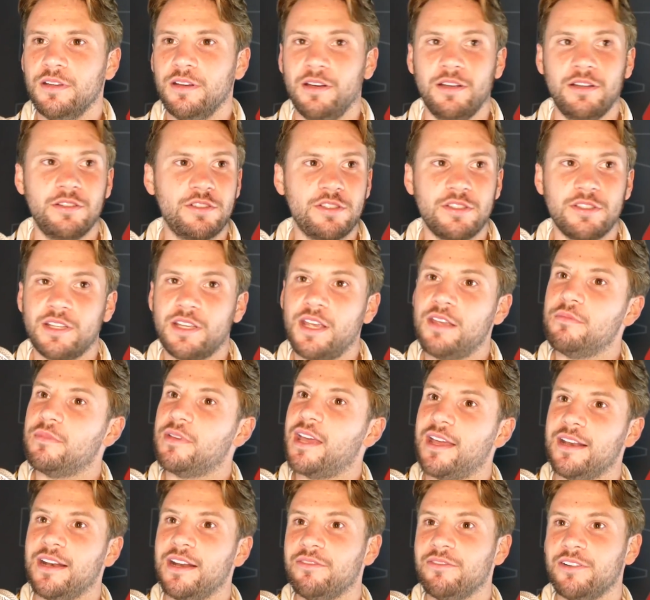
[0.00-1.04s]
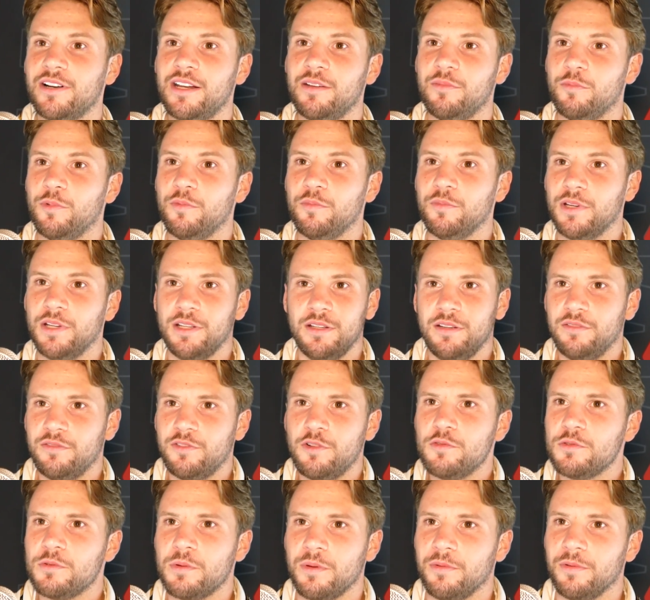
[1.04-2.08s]
and just keep getting everyone in, wouldn't we? Of
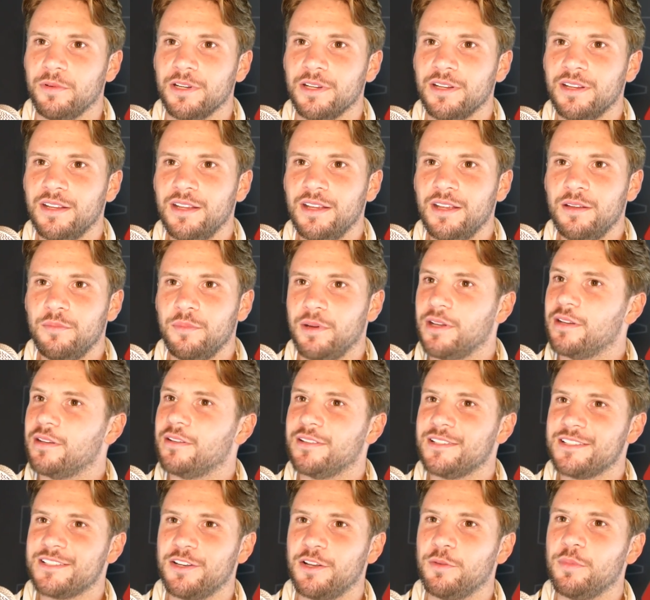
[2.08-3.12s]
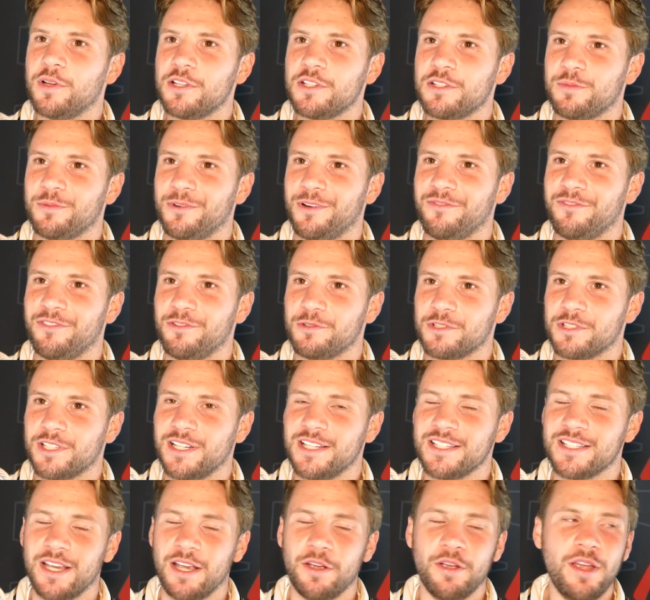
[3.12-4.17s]
course we would, but it's not possible,
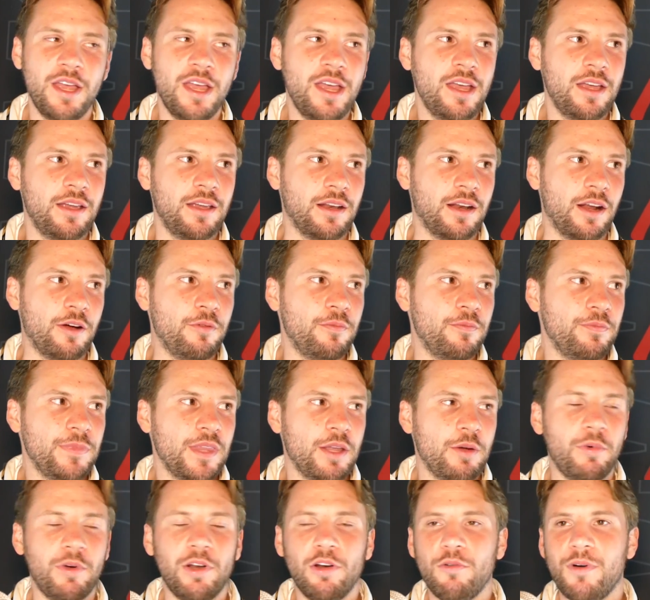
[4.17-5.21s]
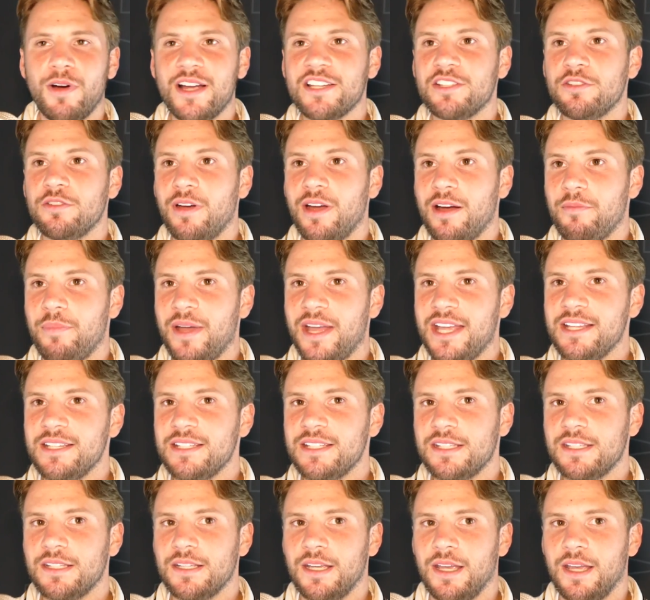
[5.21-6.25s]
unfortunately. So, you know, we'll always do our
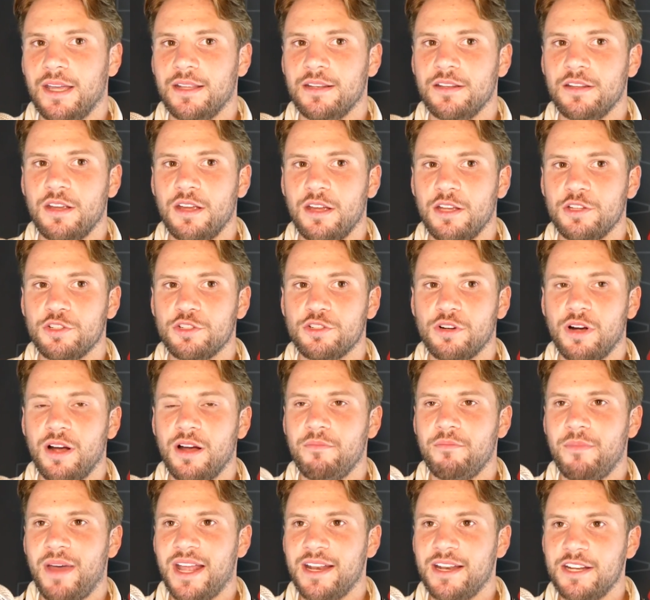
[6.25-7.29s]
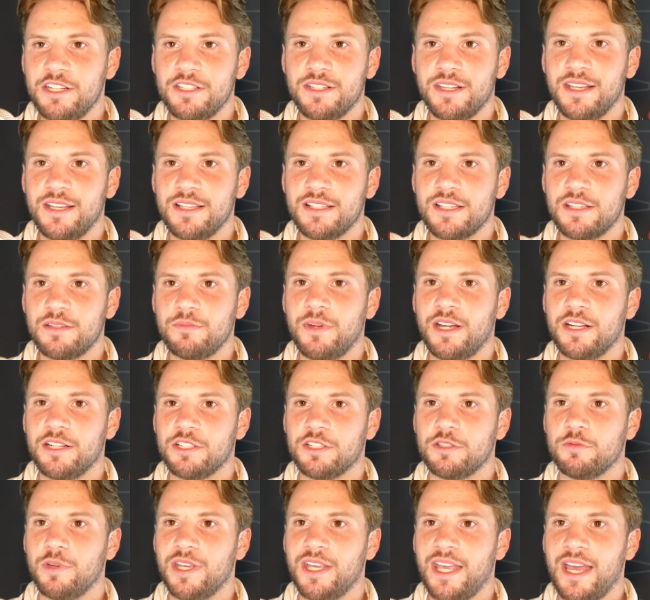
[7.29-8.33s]
best and, and try and manage things as
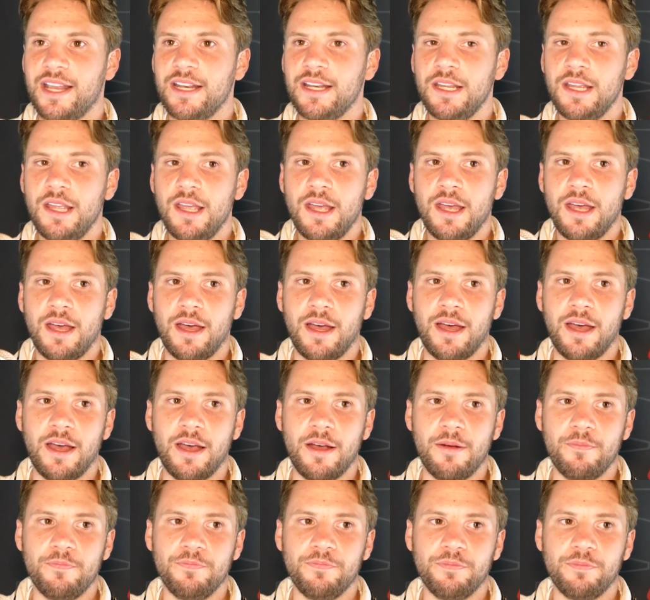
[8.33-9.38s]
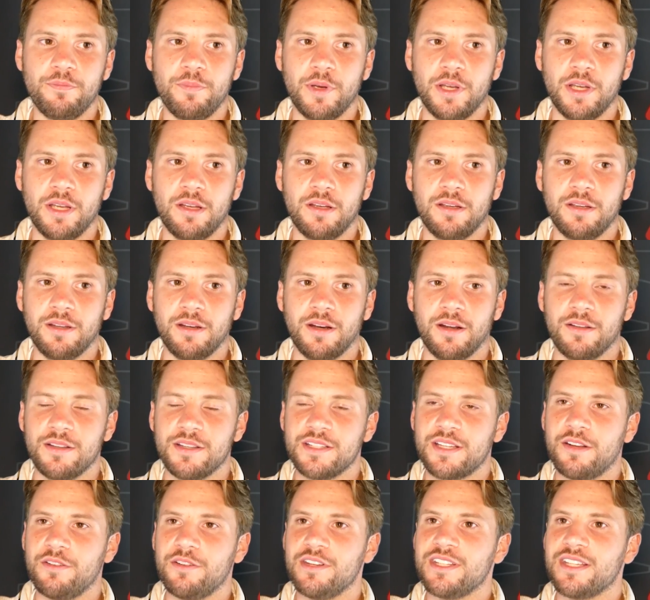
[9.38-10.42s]
much as we can. Um, but, you know,
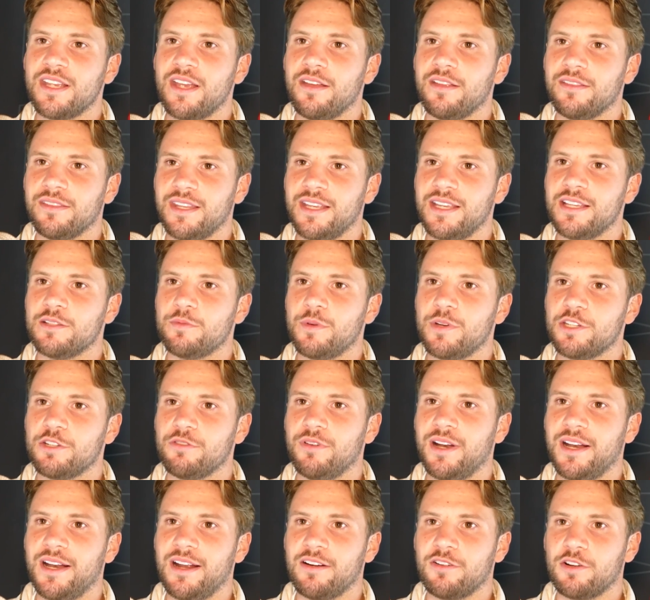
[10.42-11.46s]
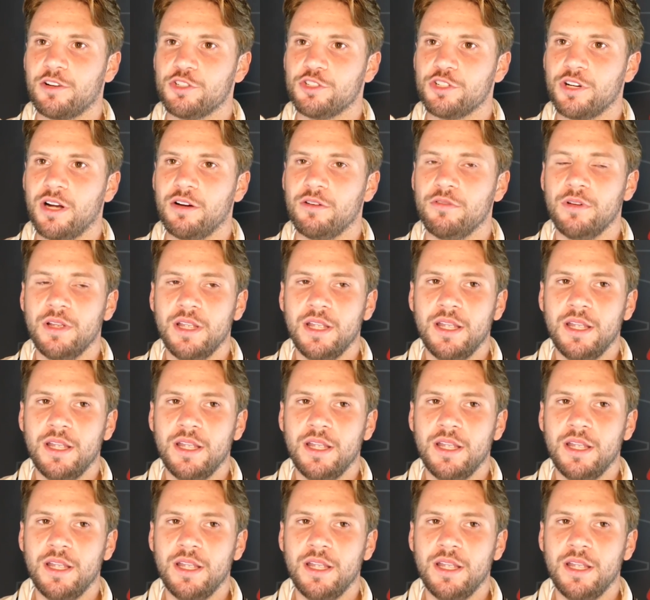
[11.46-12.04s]
there's only certain things which are in our control